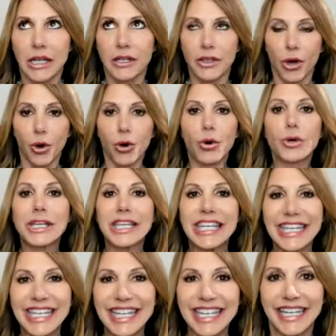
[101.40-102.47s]
The whole
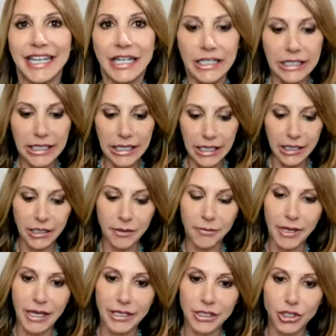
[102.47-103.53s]
key to getting a
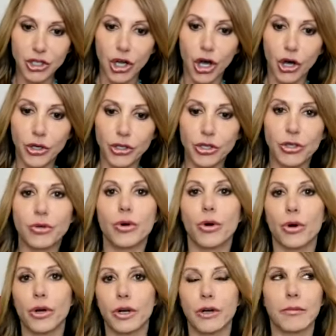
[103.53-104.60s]
man to call you,
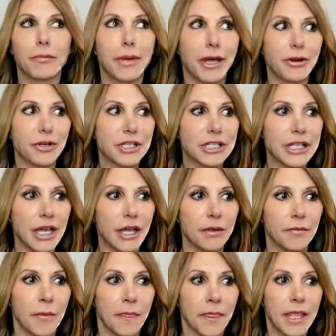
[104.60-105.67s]
or better
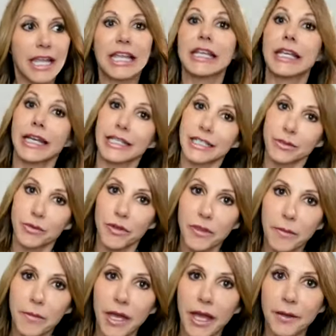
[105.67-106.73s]
said, to connecting with
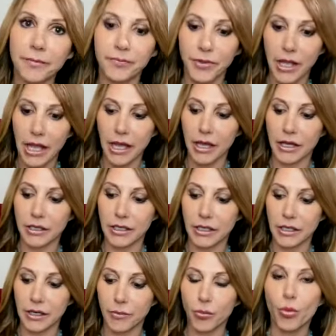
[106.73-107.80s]
the man and
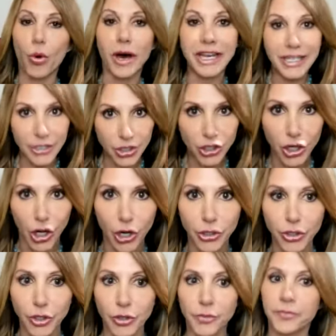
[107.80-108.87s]
him wanting to call
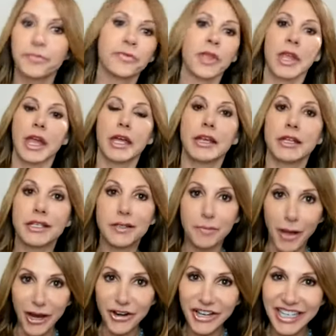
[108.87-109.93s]
you and
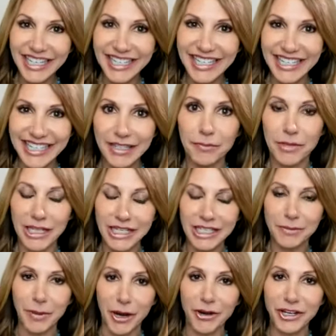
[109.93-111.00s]
inspiring him,
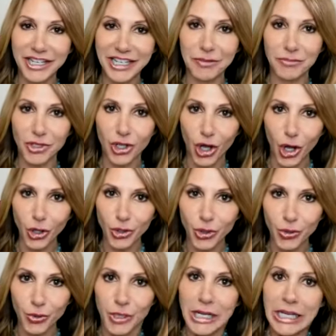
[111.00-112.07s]
inspiring him to call
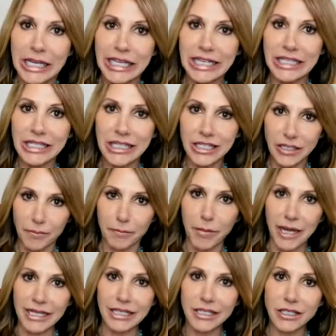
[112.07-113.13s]
you, is
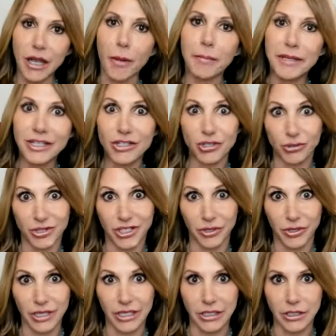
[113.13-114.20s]
by stop being so
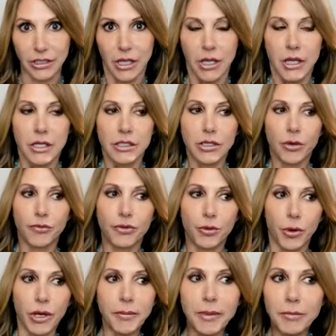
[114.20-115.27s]
serious. So if you
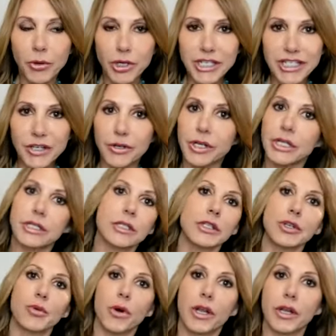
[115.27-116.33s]
want to be more serious and
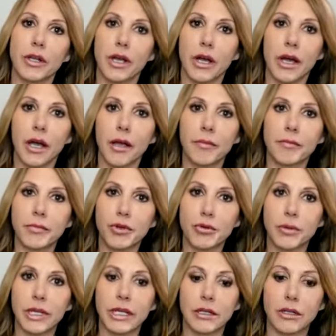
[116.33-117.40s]
you want to um,
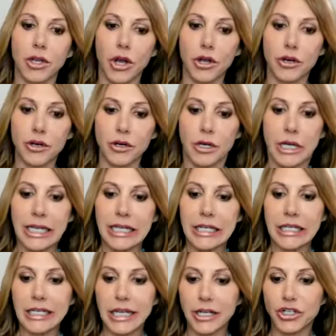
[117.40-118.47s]
create longer
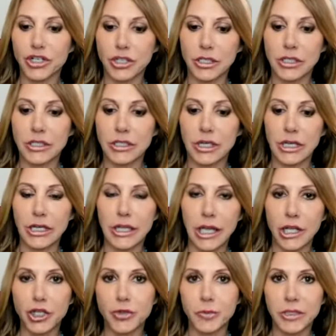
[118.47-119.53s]
connections, connections and
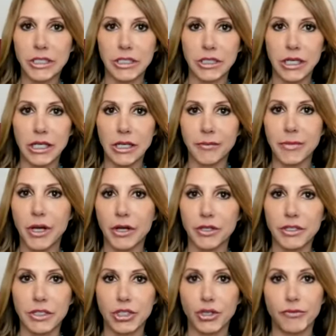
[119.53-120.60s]
engagements and
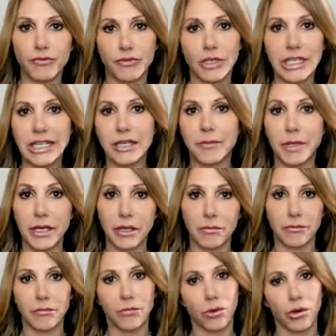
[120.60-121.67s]
emails, you need to be
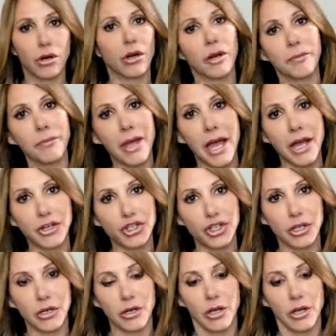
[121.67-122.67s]
more on Match, uh,